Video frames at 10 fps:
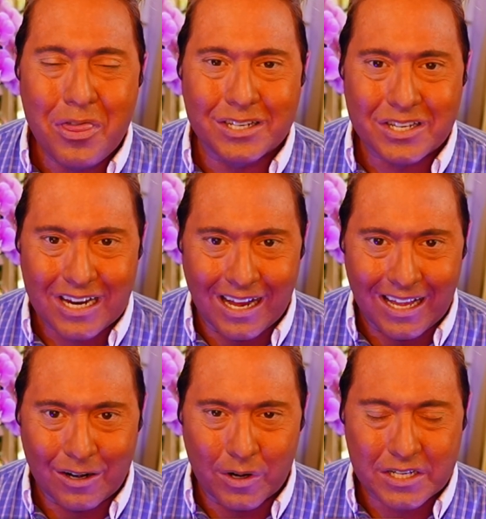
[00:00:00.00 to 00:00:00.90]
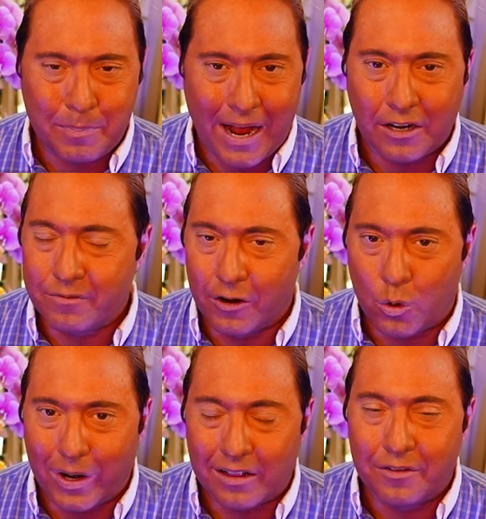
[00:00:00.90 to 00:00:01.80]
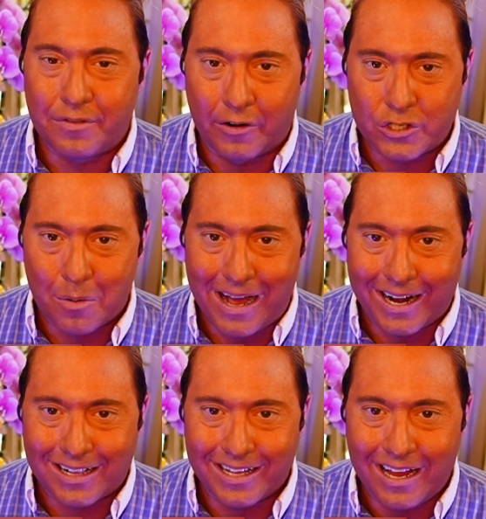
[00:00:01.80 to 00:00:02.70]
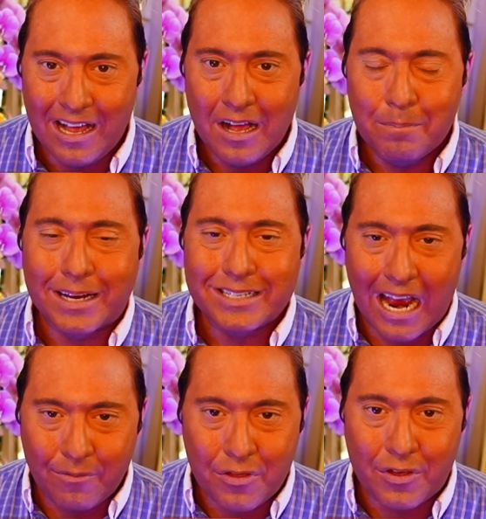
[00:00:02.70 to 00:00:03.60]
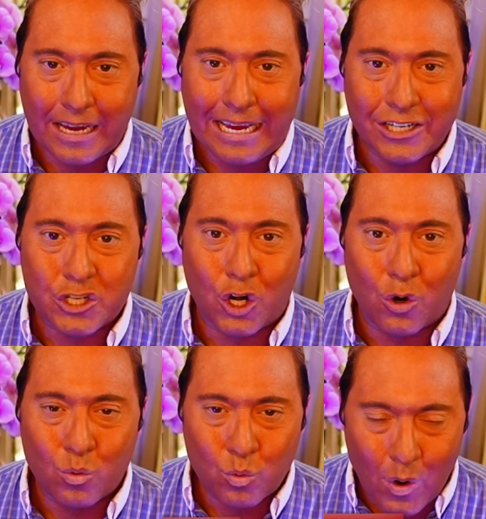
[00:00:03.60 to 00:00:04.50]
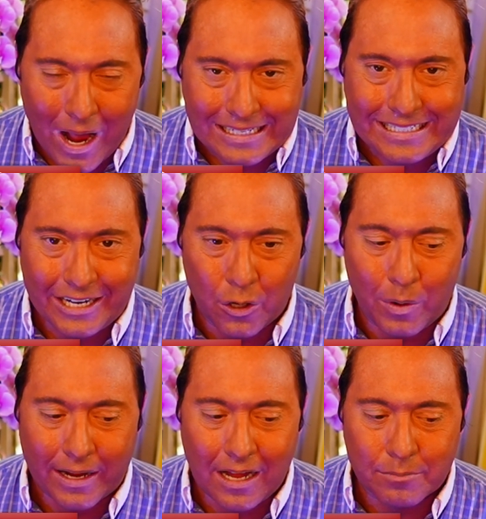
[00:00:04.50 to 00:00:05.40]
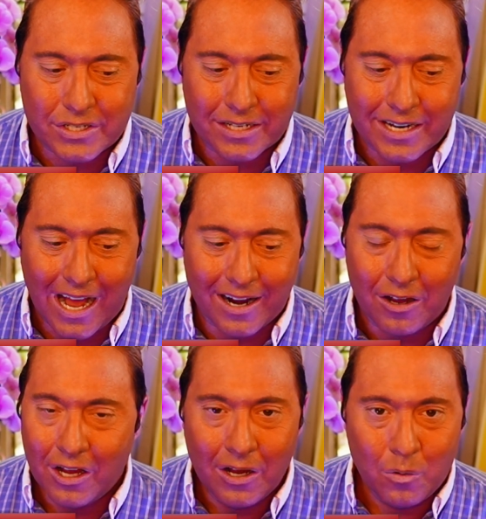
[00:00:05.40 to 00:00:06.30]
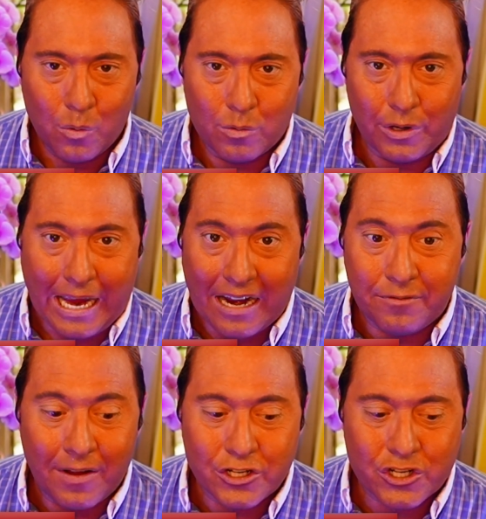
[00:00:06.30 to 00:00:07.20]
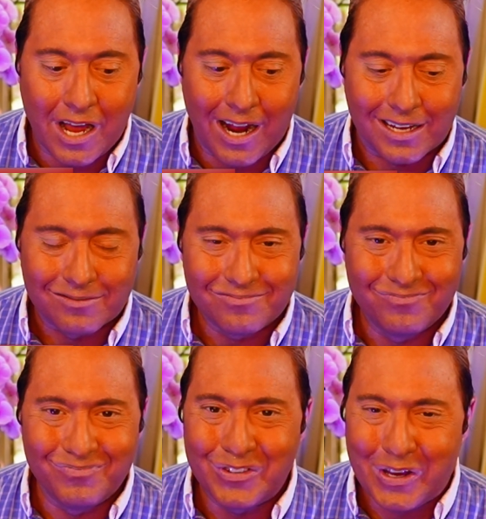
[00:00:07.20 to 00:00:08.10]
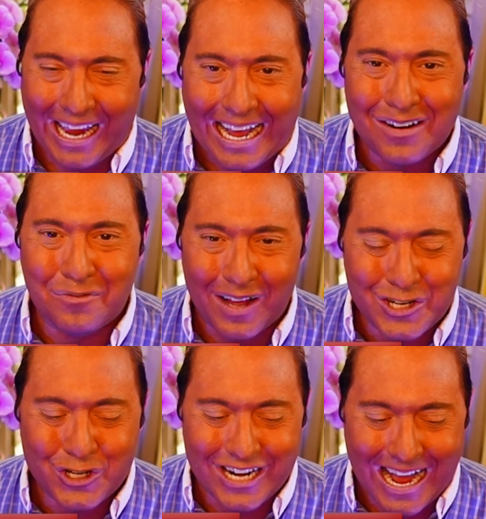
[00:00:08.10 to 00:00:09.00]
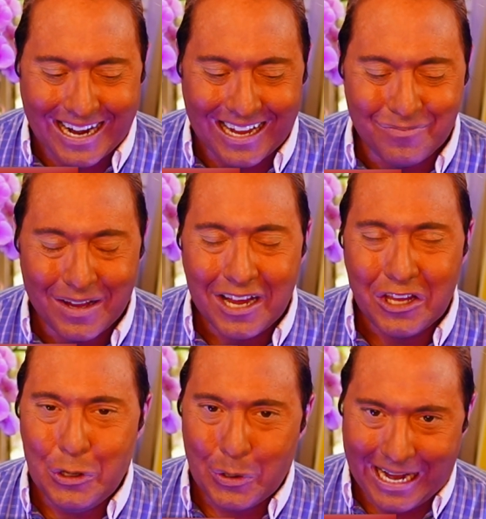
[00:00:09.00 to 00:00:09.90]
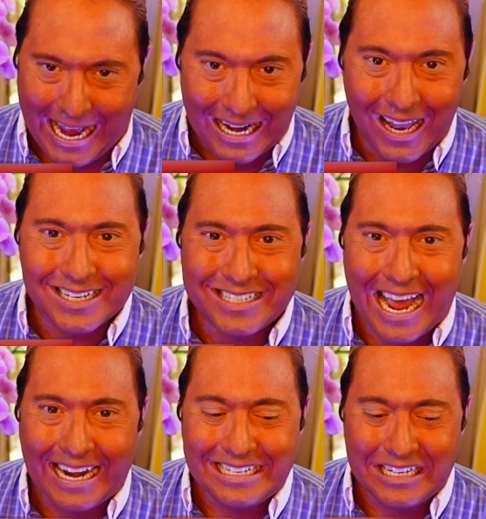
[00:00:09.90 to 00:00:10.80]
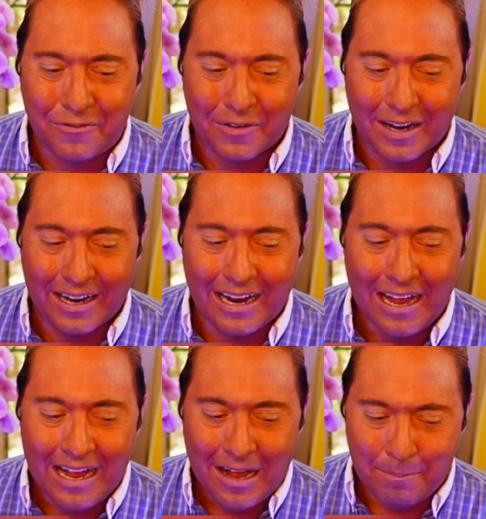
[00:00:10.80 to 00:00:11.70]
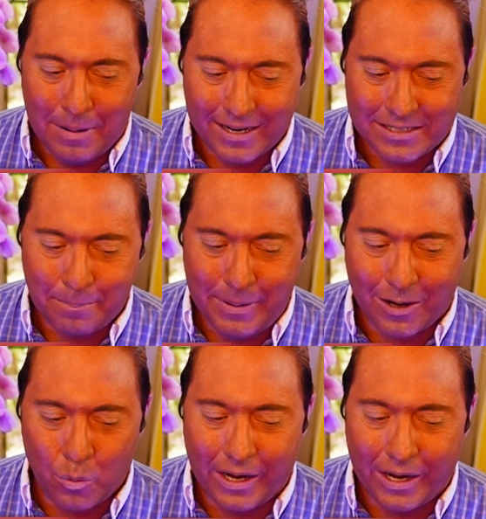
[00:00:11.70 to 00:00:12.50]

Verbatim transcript: over. This is LALATE. We're expanding very quickly, very dramatically, because everything is correct here when it comes to data. You can't fudge data. You can't fudge data. You can analyze data differently, but it's a